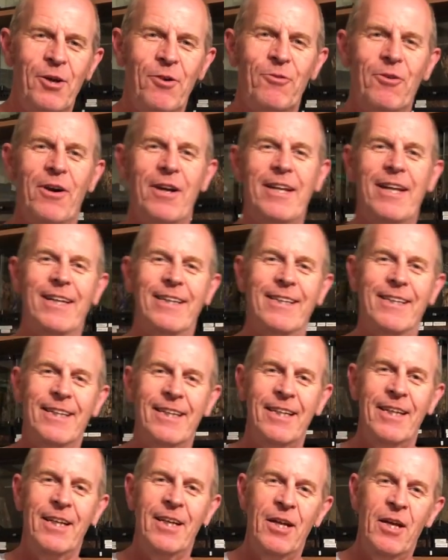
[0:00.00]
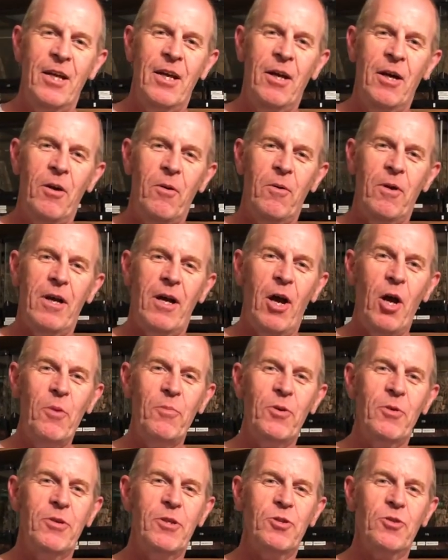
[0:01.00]
Right then. Well, I
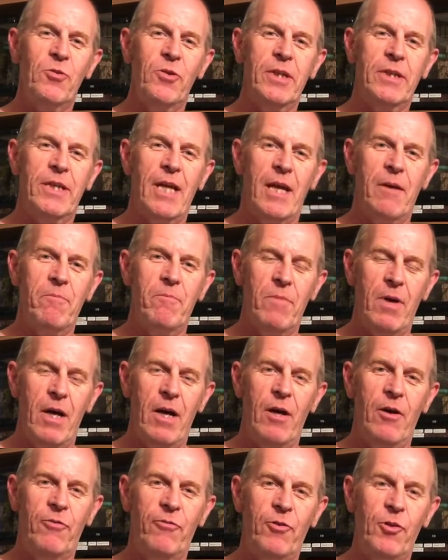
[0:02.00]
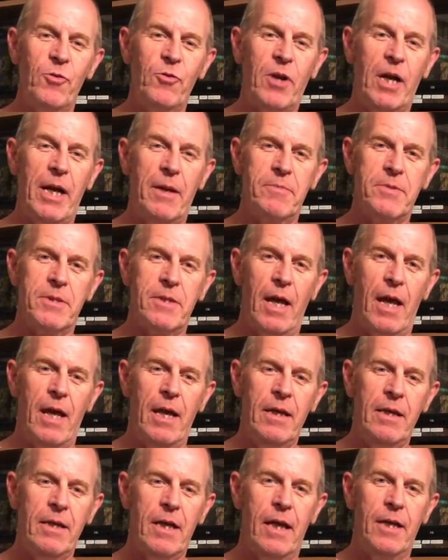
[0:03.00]
hope you enjoyed them few clips
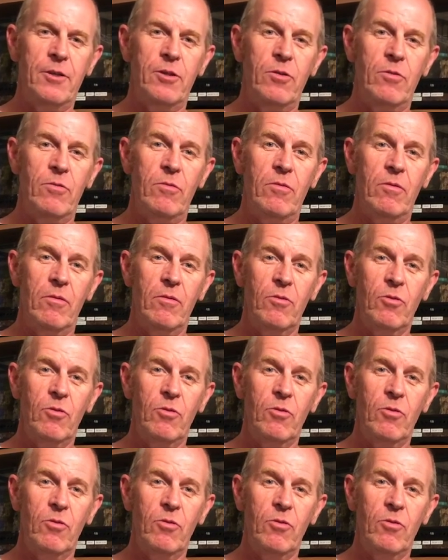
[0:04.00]
there, and you